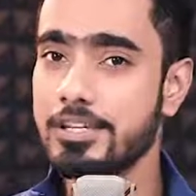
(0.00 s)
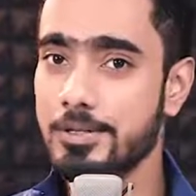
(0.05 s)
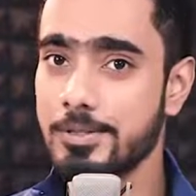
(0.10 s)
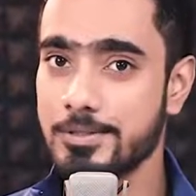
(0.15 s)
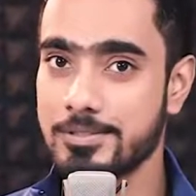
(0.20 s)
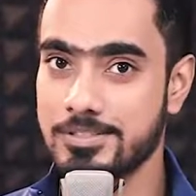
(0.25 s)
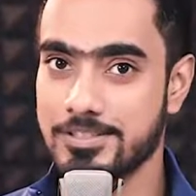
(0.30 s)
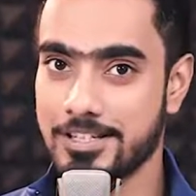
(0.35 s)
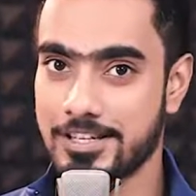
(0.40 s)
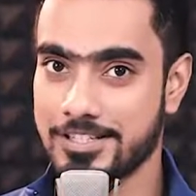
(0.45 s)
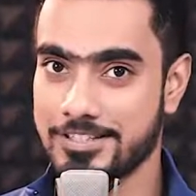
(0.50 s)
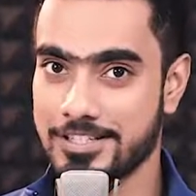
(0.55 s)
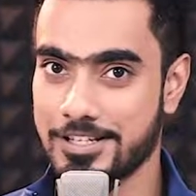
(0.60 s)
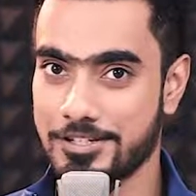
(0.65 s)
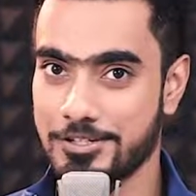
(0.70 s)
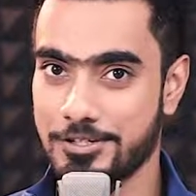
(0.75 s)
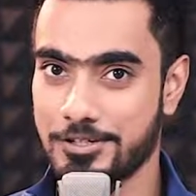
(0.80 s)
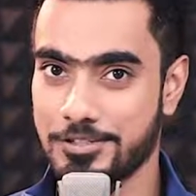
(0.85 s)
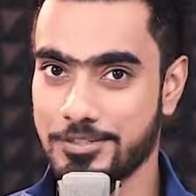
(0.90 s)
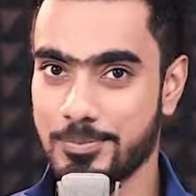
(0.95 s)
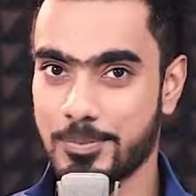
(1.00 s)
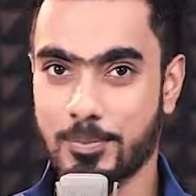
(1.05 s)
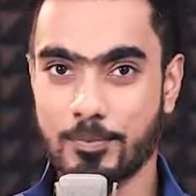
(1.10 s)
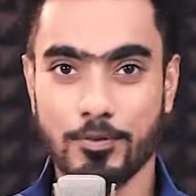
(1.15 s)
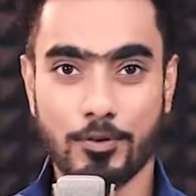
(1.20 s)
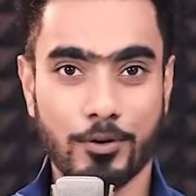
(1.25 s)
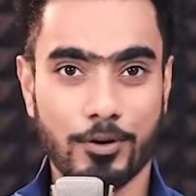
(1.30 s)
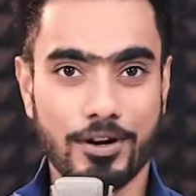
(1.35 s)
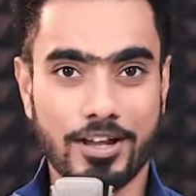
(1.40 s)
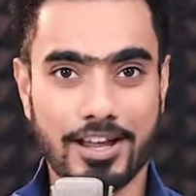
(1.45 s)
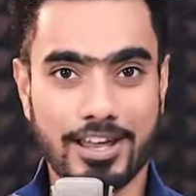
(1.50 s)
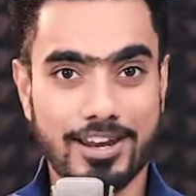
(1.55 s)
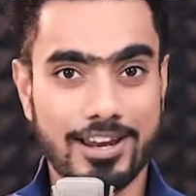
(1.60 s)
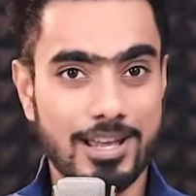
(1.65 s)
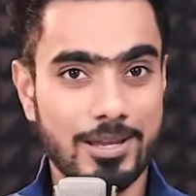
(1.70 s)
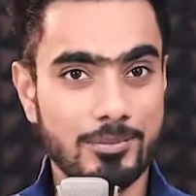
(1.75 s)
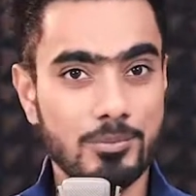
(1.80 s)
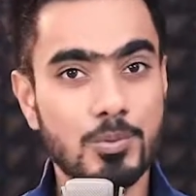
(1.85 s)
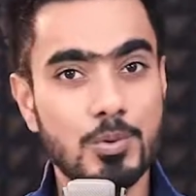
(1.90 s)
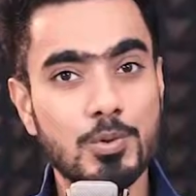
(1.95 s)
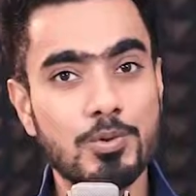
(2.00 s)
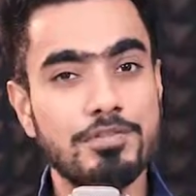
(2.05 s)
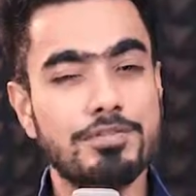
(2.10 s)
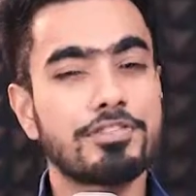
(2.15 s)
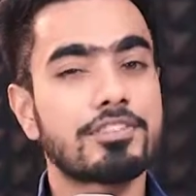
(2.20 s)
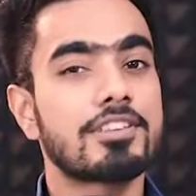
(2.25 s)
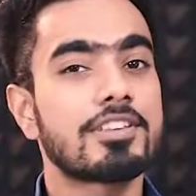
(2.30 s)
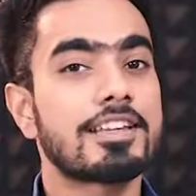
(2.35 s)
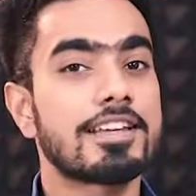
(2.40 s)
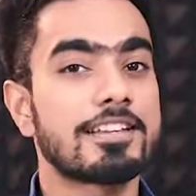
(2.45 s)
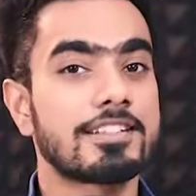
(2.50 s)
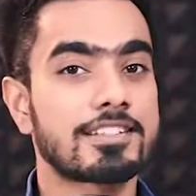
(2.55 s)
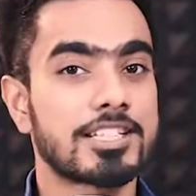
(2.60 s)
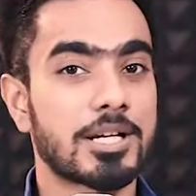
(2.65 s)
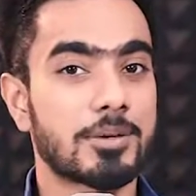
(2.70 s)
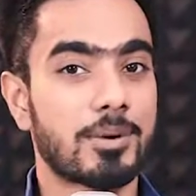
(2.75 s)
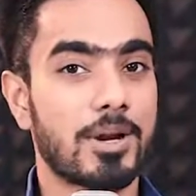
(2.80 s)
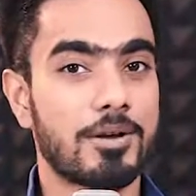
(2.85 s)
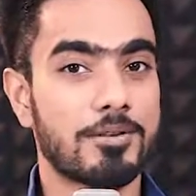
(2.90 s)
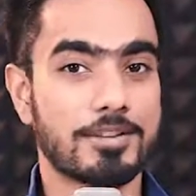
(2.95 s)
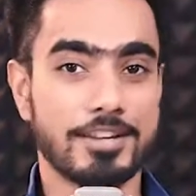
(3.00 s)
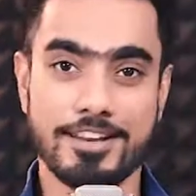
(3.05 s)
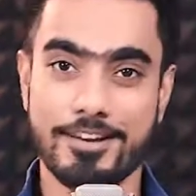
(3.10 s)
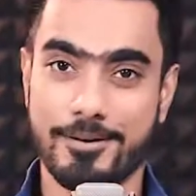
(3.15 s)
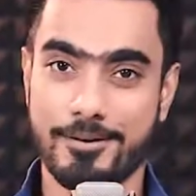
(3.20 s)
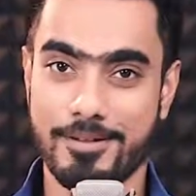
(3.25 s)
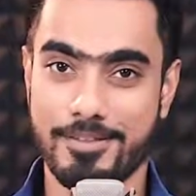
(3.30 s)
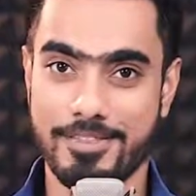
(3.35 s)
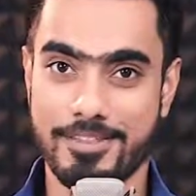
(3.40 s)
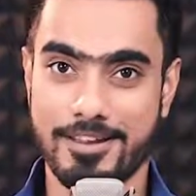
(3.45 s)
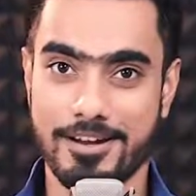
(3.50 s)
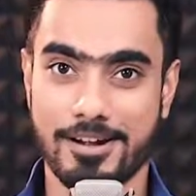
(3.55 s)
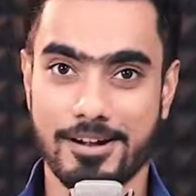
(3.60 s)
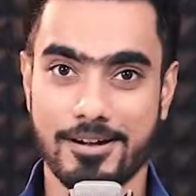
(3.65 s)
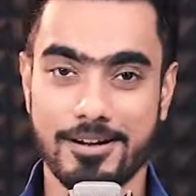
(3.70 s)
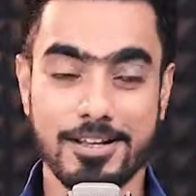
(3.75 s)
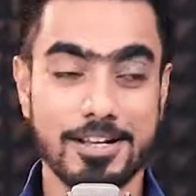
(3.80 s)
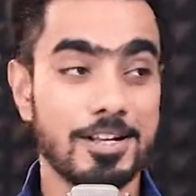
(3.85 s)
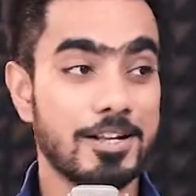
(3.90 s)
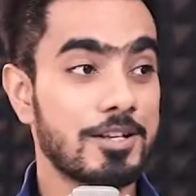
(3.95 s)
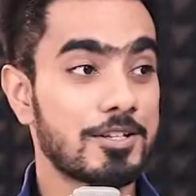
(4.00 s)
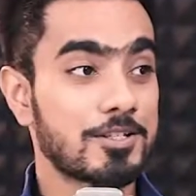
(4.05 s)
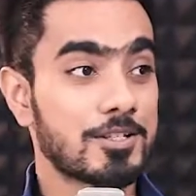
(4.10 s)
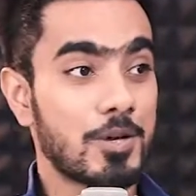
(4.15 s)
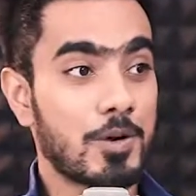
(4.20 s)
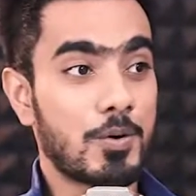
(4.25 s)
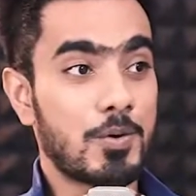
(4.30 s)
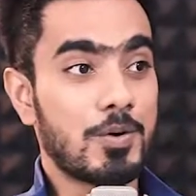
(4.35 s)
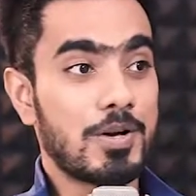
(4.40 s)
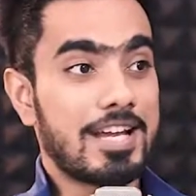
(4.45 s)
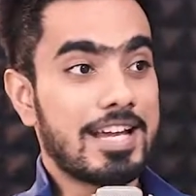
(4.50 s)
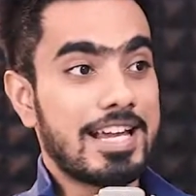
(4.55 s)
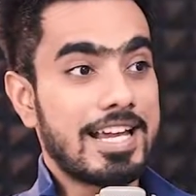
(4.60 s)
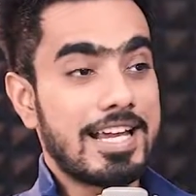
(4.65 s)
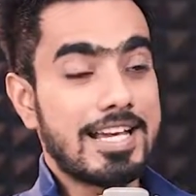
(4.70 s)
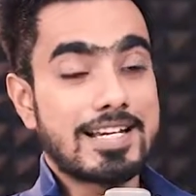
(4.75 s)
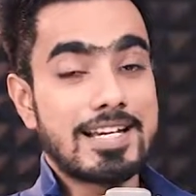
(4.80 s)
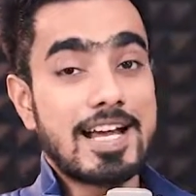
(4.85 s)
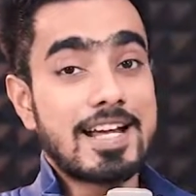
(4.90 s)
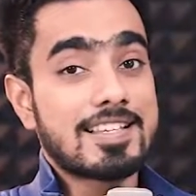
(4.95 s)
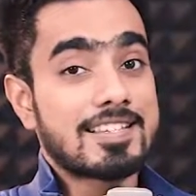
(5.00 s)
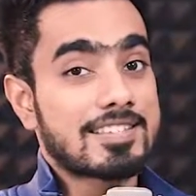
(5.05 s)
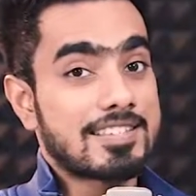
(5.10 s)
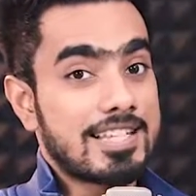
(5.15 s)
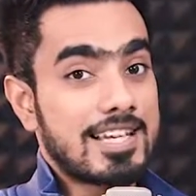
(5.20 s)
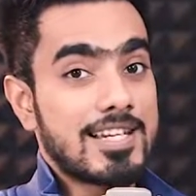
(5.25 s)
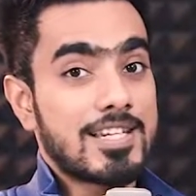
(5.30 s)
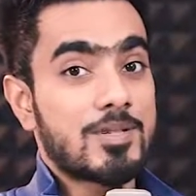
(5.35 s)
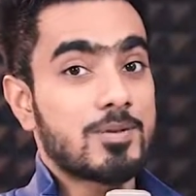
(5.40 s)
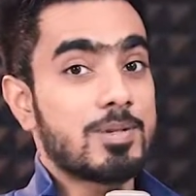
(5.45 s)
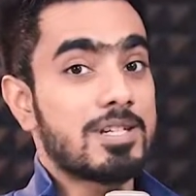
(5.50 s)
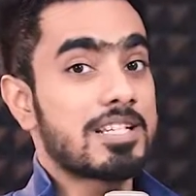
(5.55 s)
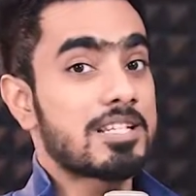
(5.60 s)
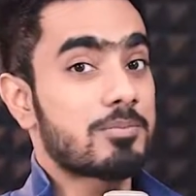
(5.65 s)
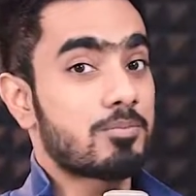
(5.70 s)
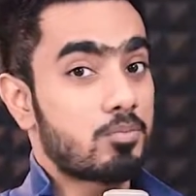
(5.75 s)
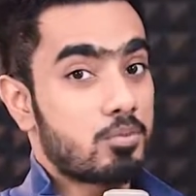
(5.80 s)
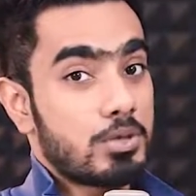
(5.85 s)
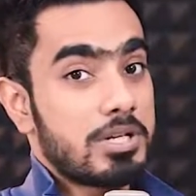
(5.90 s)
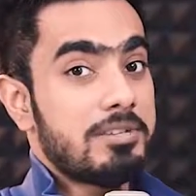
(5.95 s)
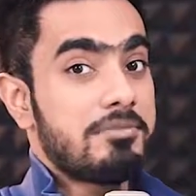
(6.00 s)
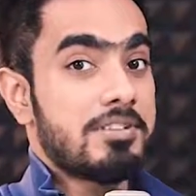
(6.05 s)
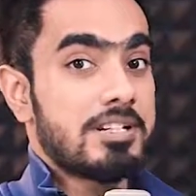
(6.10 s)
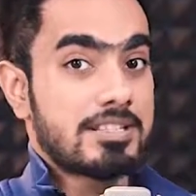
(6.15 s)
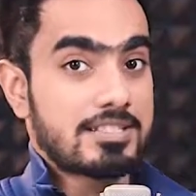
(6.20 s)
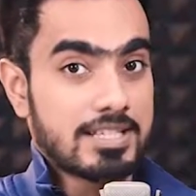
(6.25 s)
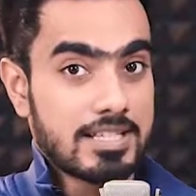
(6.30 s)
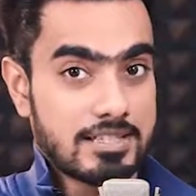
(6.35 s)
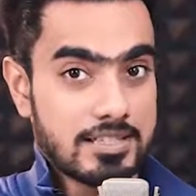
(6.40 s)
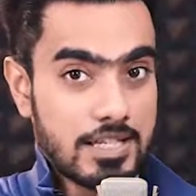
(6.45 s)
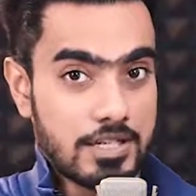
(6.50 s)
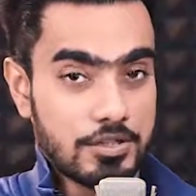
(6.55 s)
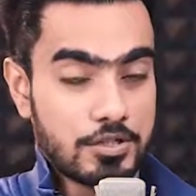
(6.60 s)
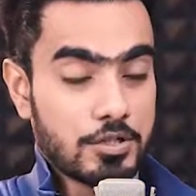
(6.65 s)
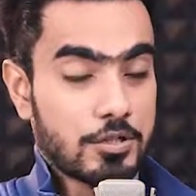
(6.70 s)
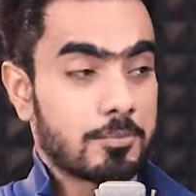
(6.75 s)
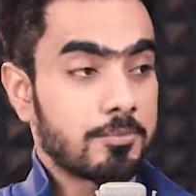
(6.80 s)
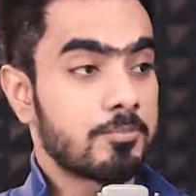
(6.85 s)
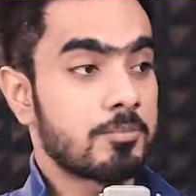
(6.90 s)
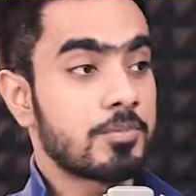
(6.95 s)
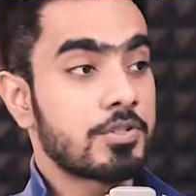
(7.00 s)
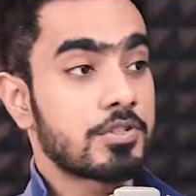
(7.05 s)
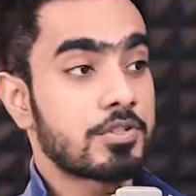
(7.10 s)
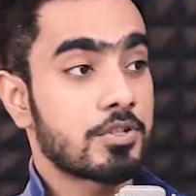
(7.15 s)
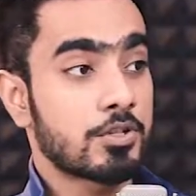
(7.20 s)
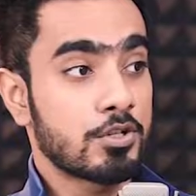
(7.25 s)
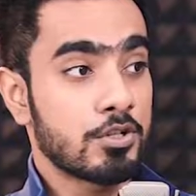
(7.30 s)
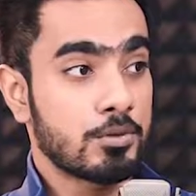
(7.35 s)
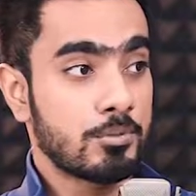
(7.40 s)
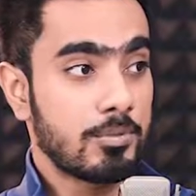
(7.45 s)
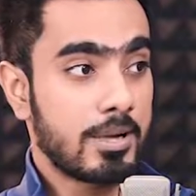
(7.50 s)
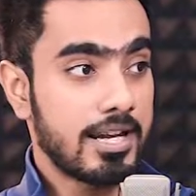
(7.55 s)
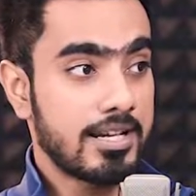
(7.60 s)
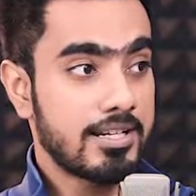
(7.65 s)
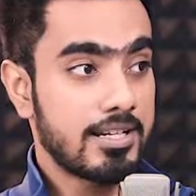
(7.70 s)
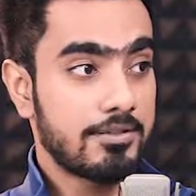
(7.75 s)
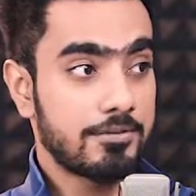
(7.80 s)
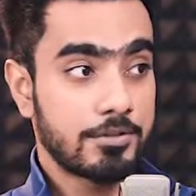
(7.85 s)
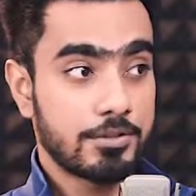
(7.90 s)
used Essentials before and I moved things around here and there. So it has set to its previous essential. So you might have